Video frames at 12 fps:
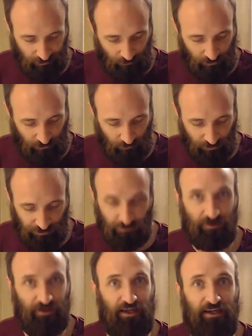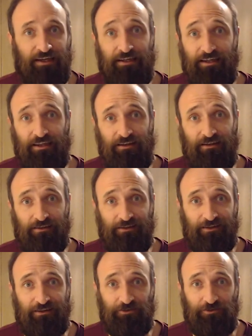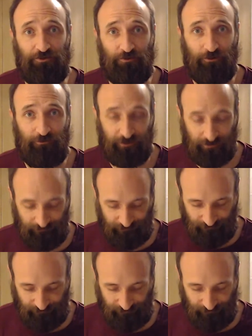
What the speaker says: with what you gain in the knowledge you grow with.